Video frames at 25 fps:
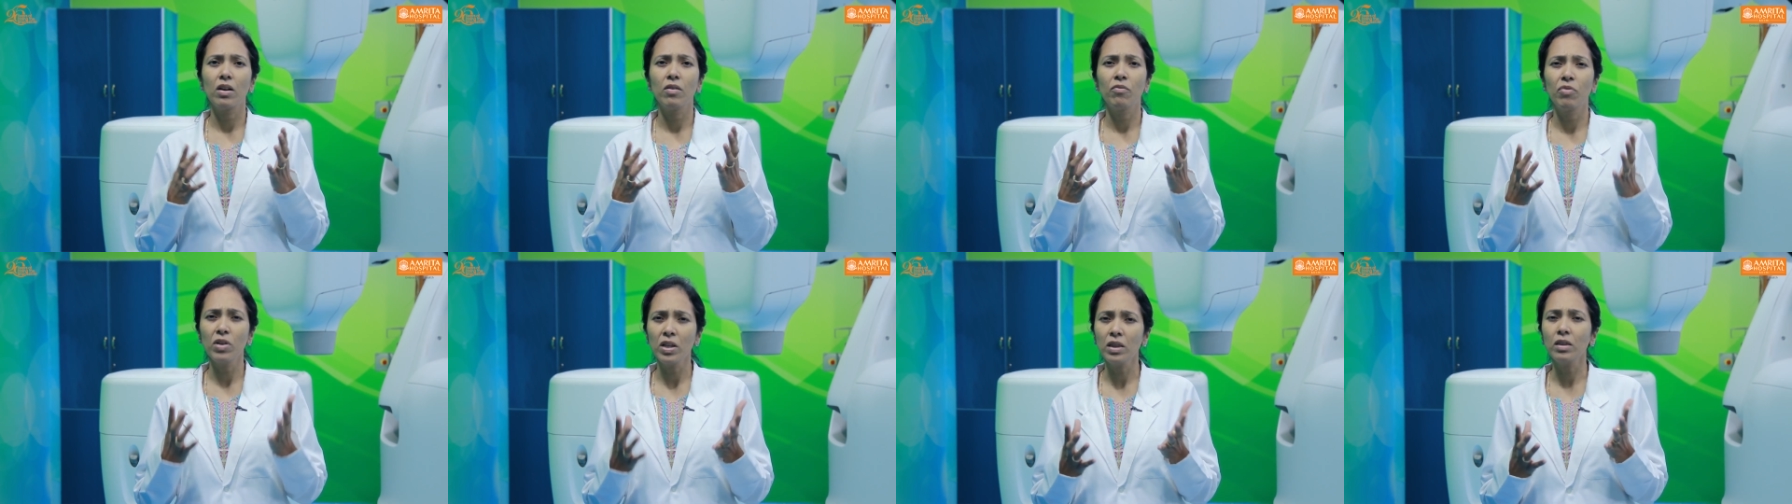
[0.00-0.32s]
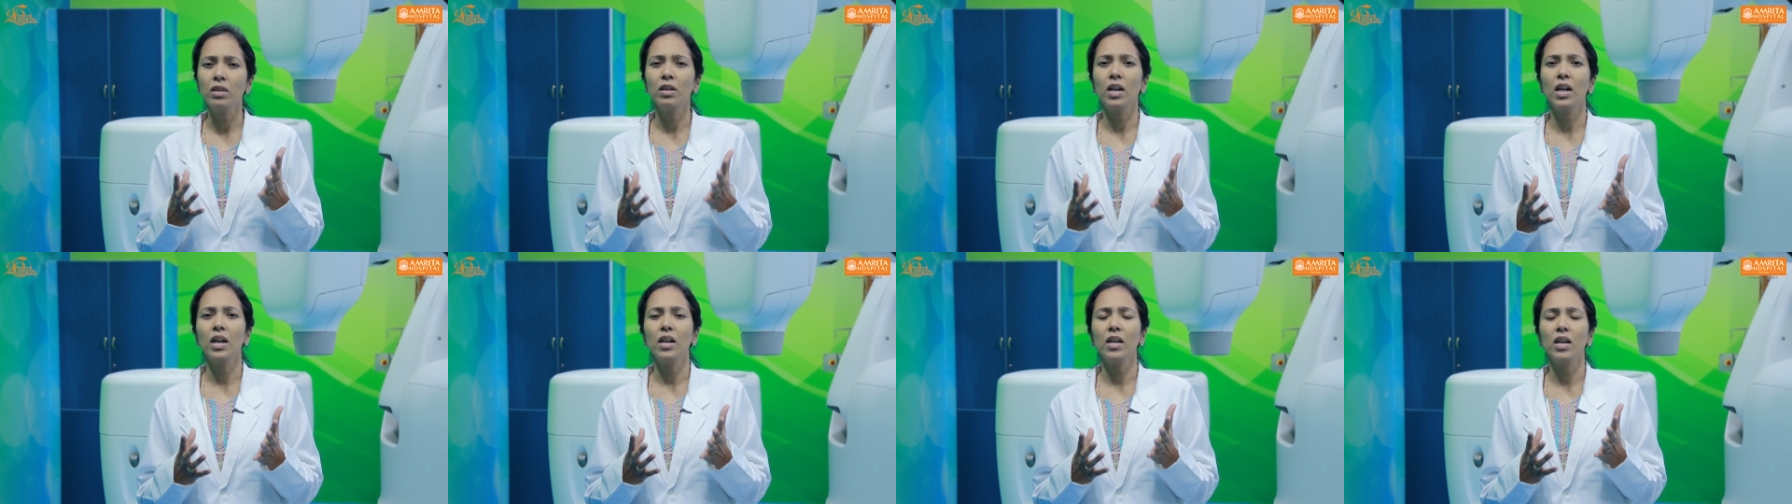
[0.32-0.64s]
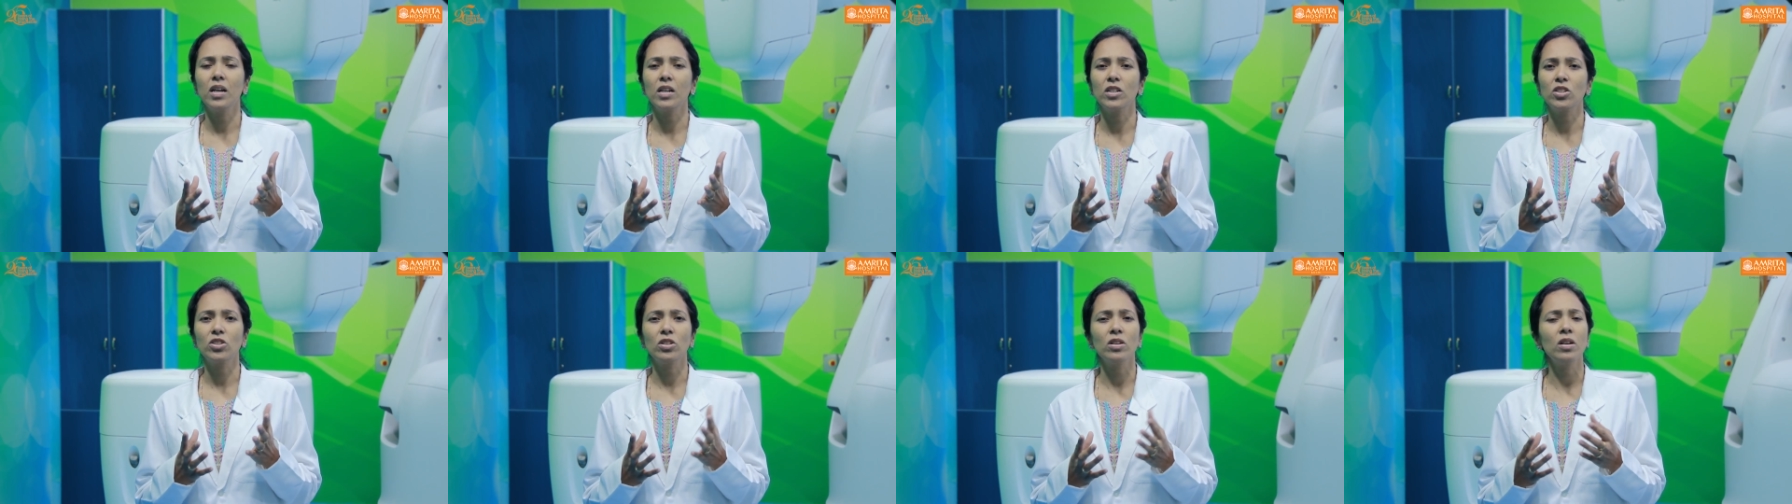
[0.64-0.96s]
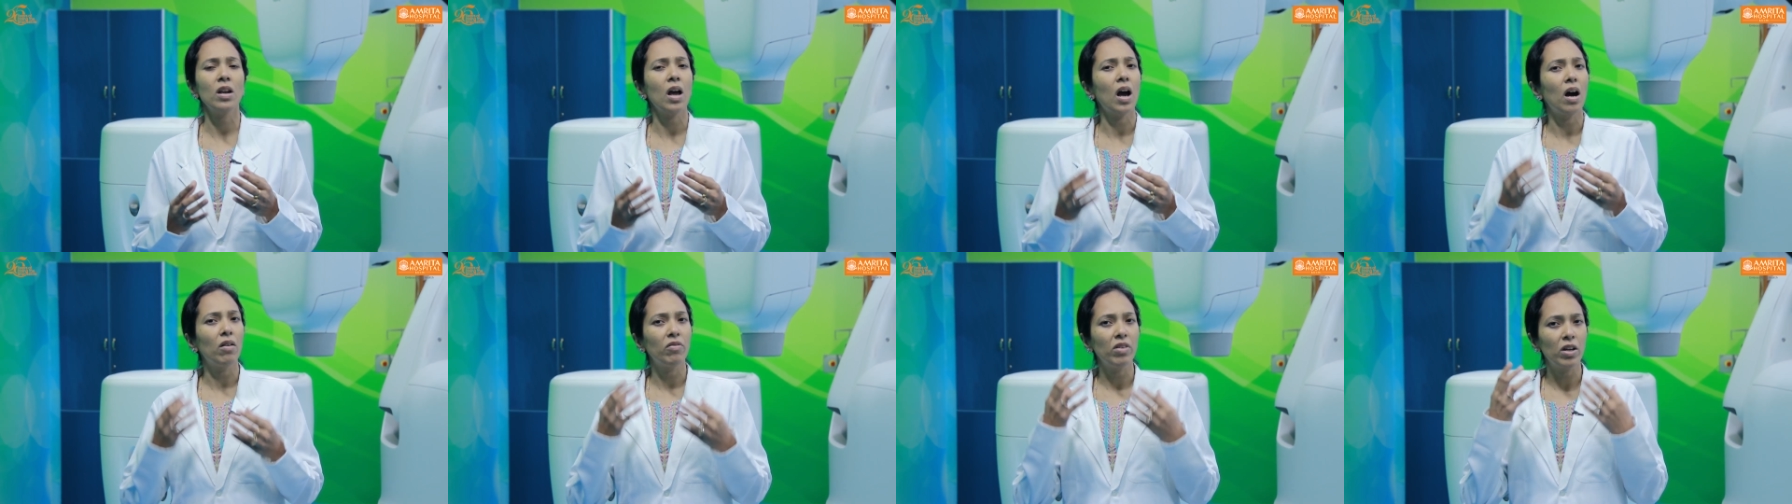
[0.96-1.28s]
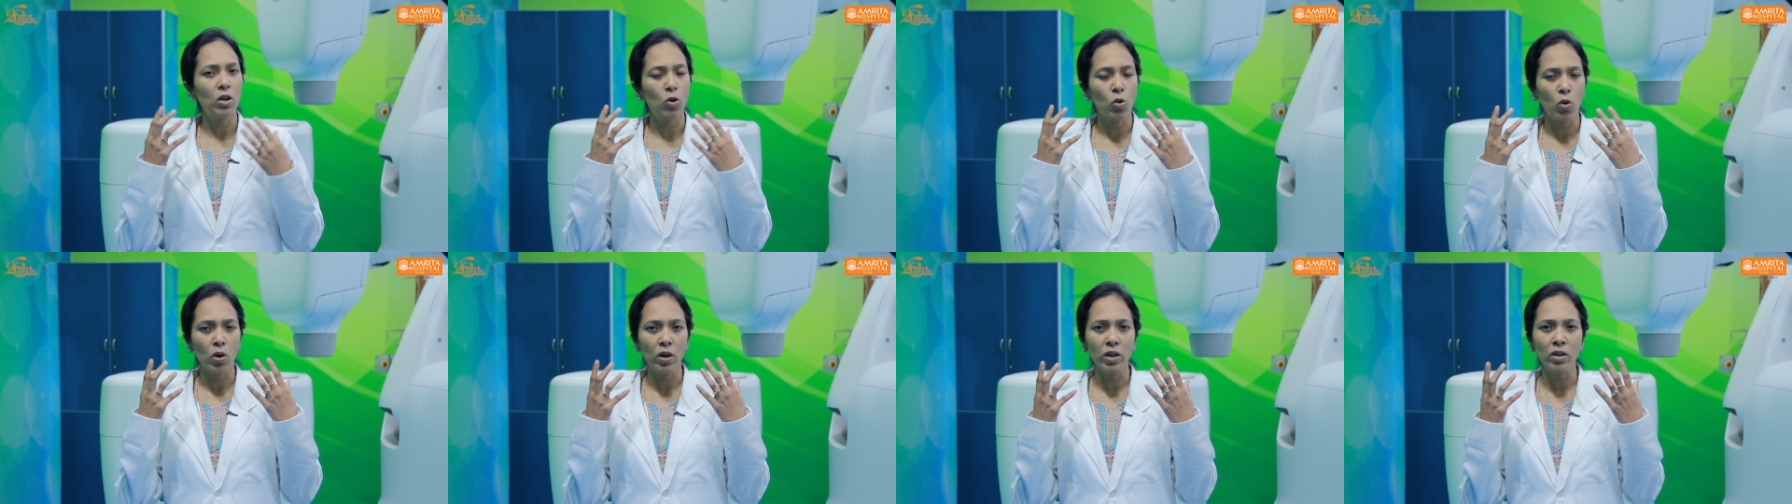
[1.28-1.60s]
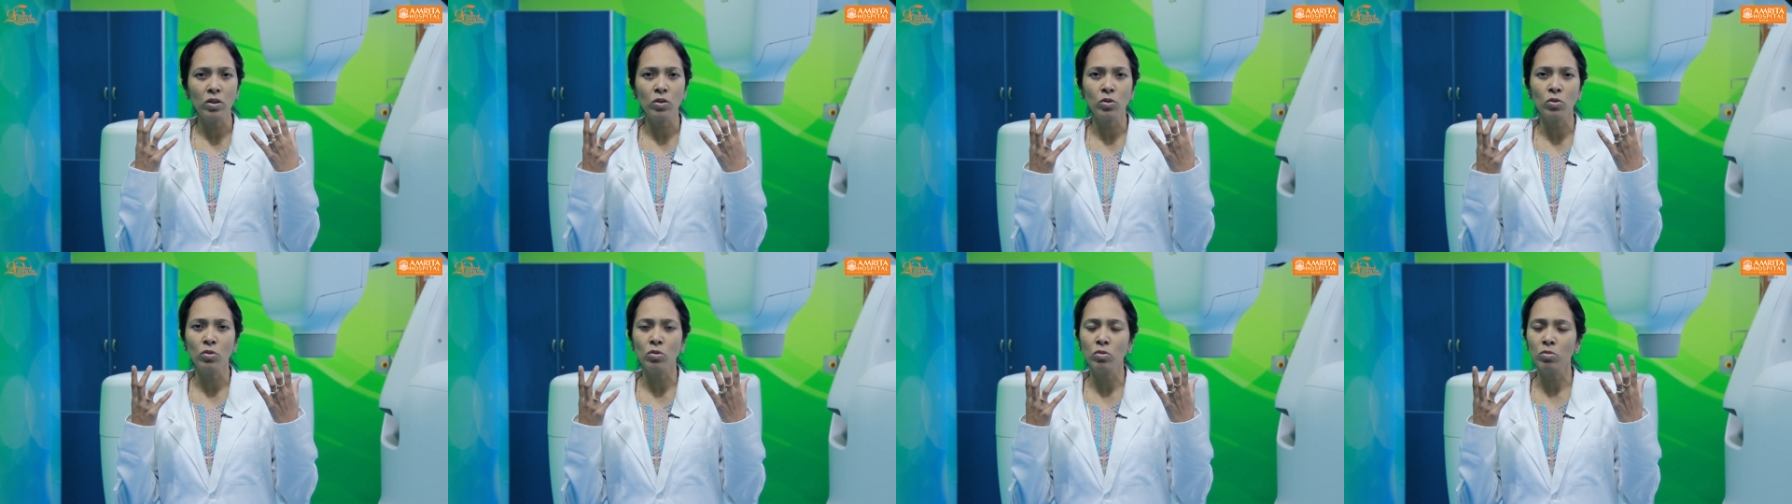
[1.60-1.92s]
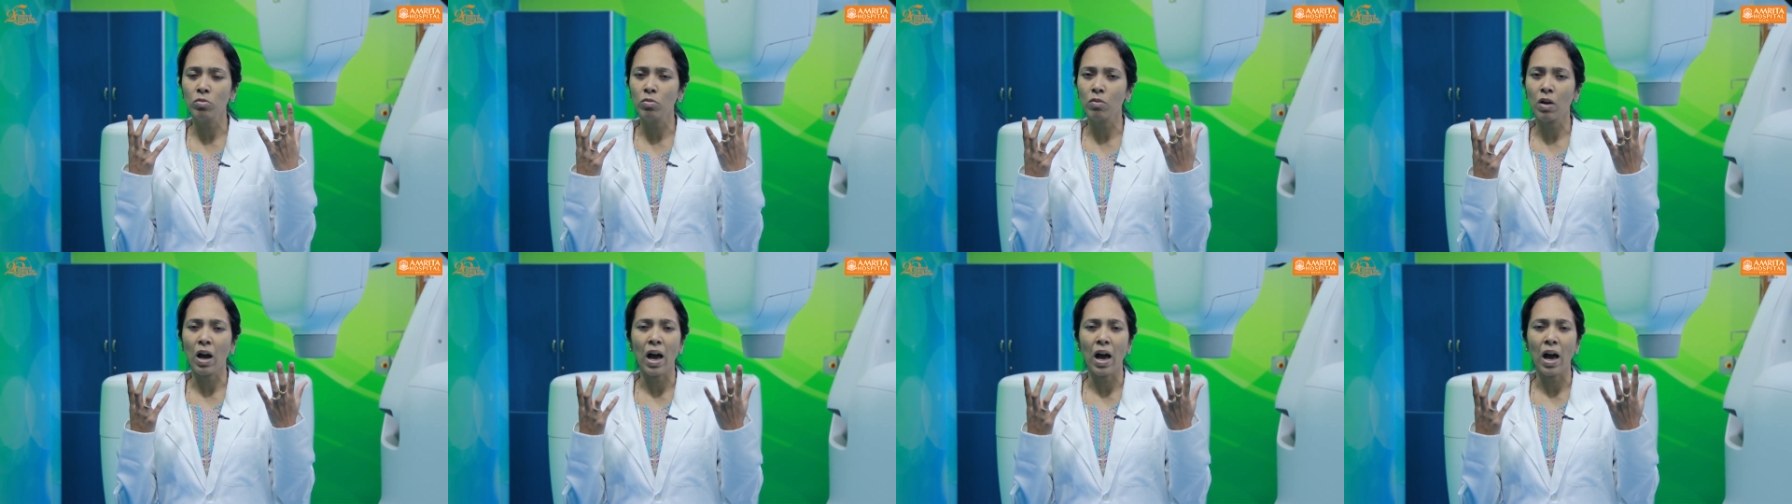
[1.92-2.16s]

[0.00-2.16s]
With radiation, are we going to